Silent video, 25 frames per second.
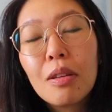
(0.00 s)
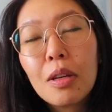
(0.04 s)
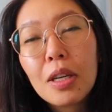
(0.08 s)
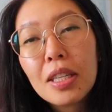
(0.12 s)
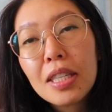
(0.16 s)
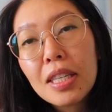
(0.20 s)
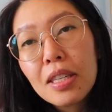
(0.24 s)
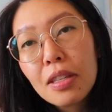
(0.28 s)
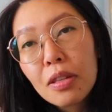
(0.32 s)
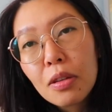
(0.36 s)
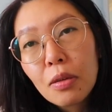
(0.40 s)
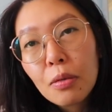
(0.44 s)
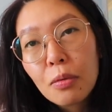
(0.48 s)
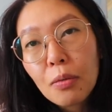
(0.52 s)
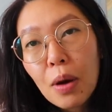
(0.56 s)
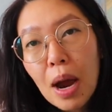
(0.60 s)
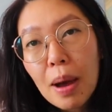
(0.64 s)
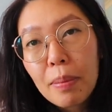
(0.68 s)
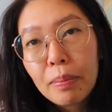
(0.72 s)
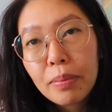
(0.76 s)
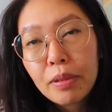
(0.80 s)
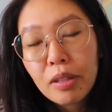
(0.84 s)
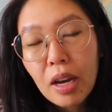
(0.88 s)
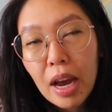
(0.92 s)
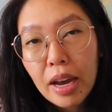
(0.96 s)
because it's a
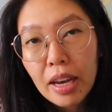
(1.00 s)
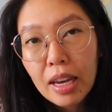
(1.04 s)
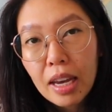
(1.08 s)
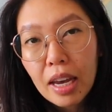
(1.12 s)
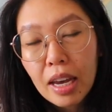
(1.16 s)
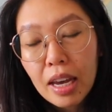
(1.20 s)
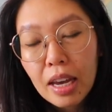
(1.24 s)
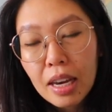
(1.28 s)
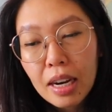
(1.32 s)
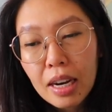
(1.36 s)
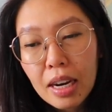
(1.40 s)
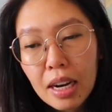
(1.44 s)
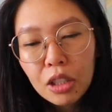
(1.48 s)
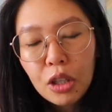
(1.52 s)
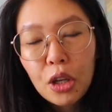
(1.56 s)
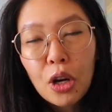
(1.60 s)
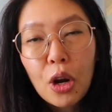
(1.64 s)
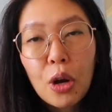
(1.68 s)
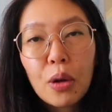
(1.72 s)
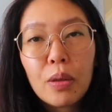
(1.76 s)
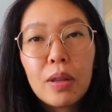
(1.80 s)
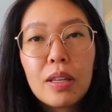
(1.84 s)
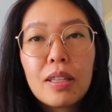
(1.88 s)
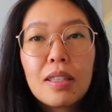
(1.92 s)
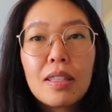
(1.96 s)
wrap jacket, you
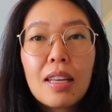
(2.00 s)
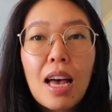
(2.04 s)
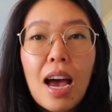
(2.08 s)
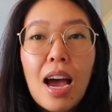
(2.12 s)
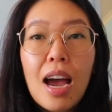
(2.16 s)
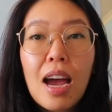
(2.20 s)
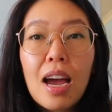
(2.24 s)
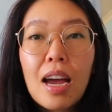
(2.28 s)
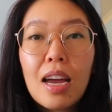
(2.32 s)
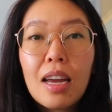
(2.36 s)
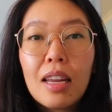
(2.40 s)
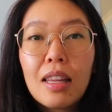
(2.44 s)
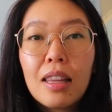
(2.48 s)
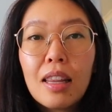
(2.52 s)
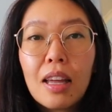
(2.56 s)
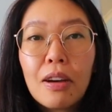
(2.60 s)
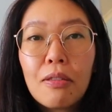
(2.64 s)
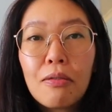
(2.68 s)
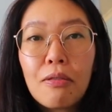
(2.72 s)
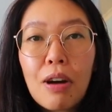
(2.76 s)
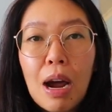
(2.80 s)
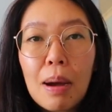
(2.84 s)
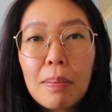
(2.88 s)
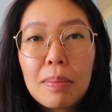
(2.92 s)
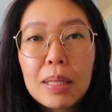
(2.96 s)
know, the side
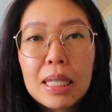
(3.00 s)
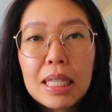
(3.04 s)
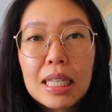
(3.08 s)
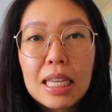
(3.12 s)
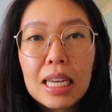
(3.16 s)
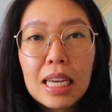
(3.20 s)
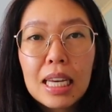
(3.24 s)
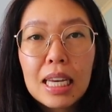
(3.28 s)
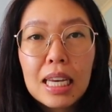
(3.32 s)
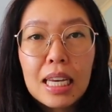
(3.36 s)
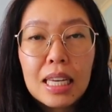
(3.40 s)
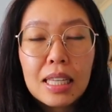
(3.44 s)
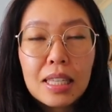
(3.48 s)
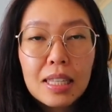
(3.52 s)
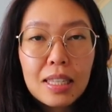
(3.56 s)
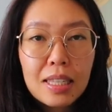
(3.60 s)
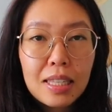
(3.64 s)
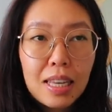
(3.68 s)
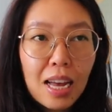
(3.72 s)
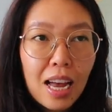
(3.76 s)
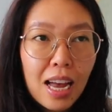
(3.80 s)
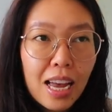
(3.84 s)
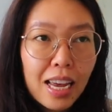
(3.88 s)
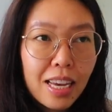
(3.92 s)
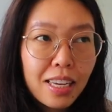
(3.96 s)
that wraps
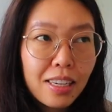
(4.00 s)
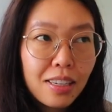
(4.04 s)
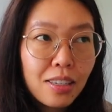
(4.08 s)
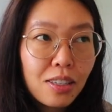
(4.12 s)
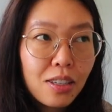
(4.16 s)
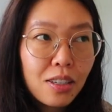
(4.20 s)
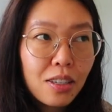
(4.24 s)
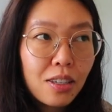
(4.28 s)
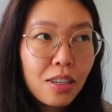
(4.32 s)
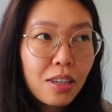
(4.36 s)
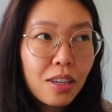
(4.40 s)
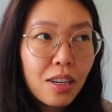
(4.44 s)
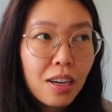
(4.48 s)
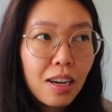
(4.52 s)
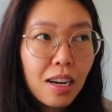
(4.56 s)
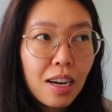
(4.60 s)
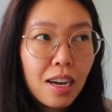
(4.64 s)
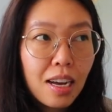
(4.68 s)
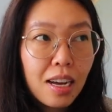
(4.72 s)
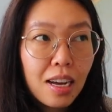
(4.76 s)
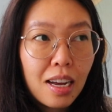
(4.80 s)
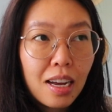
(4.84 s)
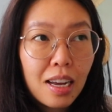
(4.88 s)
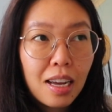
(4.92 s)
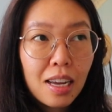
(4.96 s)
inside
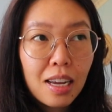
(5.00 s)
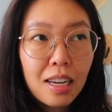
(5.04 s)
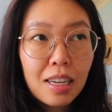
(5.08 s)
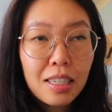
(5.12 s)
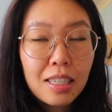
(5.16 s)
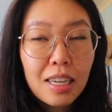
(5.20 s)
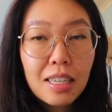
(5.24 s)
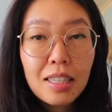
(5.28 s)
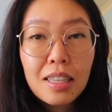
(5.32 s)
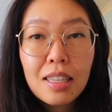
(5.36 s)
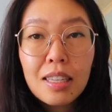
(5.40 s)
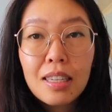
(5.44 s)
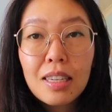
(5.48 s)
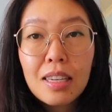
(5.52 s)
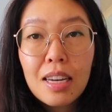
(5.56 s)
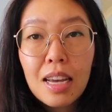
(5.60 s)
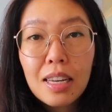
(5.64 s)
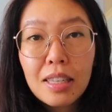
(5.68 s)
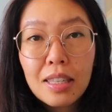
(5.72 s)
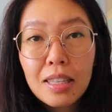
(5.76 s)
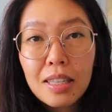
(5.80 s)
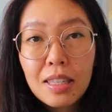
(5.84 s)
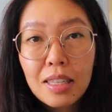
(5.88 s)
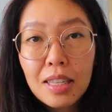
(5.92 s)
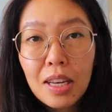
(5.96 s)
doesn't
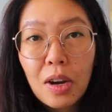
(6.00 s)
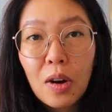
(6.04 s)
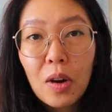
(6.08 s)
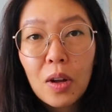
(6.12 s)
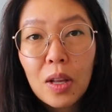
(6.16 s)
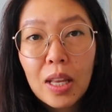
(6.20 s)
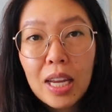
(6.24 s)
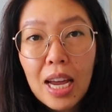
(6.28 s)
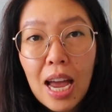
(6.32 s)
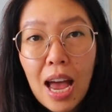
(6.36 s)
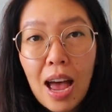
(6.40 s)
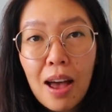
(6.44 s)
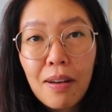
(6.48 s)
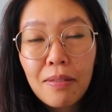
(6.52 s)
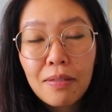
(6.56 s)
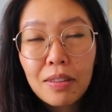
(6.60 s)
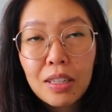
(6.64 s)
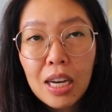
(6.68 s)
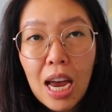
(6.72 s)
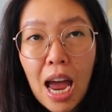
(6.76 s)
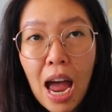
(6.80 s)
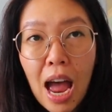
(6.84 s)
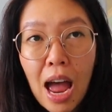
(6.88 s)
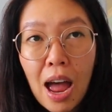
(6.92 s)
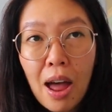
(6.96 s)
necessarily have
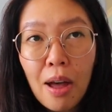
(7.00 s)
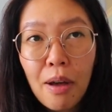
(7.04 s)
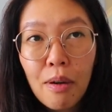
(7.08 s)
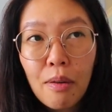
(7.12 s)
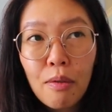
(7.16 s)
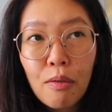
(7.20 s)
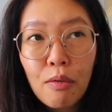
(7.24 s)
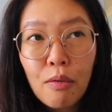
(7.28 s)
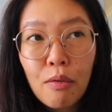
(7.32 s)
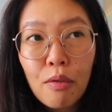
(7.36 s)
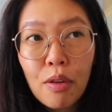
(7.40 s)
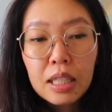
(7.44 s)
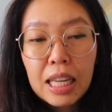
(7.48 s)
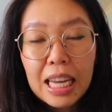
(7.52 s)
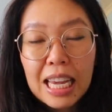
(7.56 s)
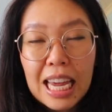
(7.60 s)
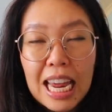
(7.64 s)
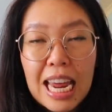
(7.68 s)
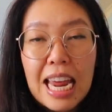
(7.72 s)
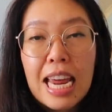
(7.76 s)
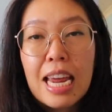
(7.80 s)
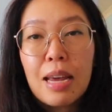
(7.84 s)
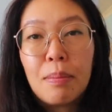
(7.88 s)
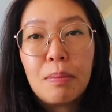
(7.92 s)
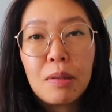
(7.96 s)
to have like
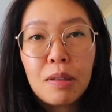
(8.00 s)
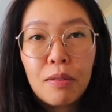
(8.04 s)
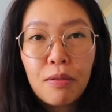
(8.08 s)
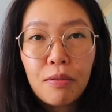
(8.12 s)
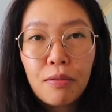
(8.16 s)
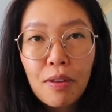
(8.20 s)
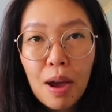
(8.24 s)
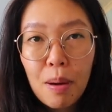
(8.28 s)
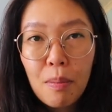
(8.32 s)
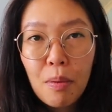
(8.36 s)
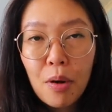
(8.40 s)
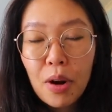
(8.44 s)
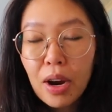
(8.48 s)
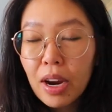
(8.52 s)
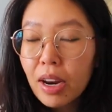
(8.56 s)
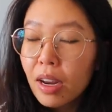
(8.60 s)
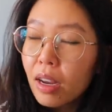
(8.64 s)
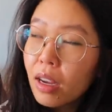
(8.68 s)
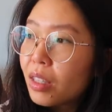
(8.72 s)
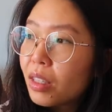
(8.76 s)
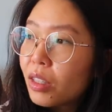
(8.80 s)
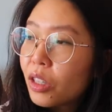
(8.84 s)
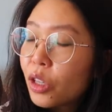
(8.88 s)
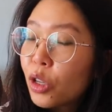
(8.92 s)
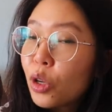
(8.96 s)
heaps of fabric.
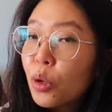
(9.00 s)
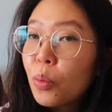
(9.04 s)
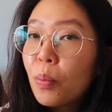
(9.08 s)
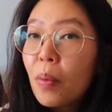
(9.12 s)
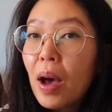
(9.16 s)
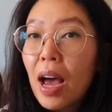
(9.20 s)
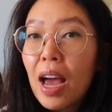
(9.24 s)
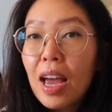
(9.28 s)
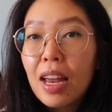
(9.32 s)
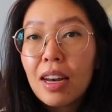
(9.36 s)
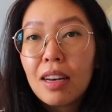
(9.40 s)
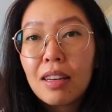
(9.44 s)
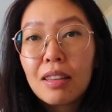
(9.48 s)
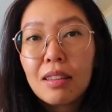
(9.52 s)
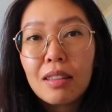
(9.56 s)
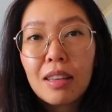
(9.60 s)
So you might,